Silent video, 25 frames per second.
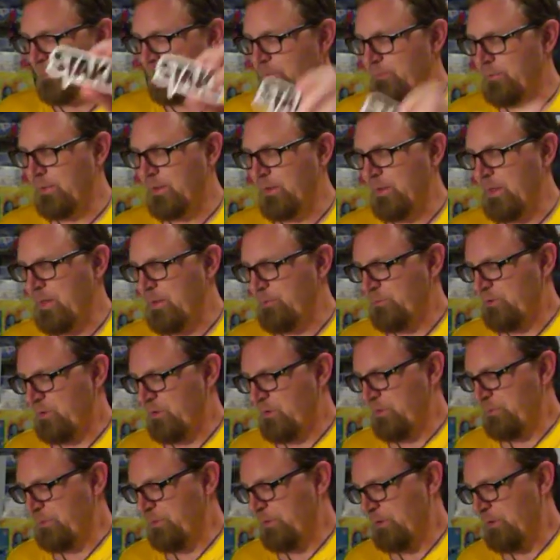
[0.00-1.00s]
my
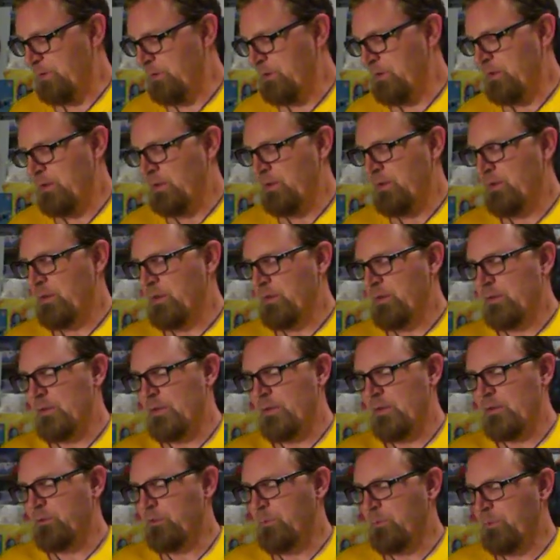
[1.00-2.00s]
laptop.
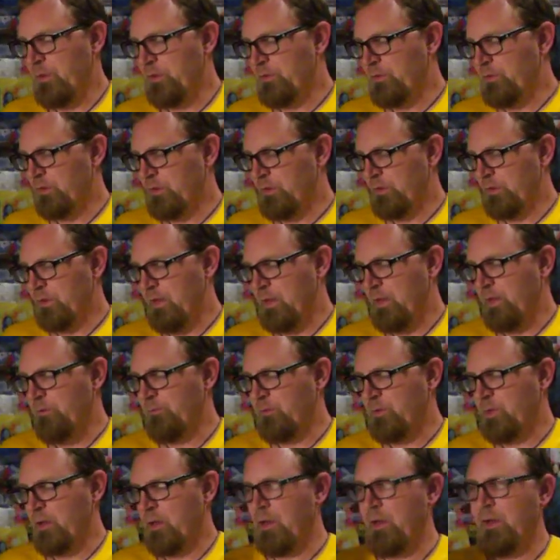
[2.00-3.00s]
Not to mention, I've
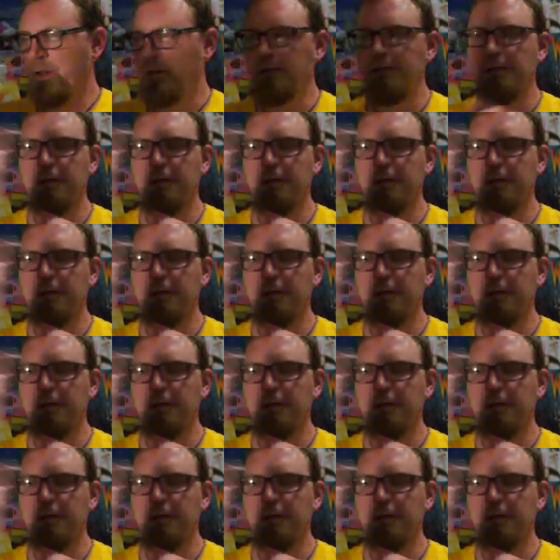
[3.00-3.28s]
got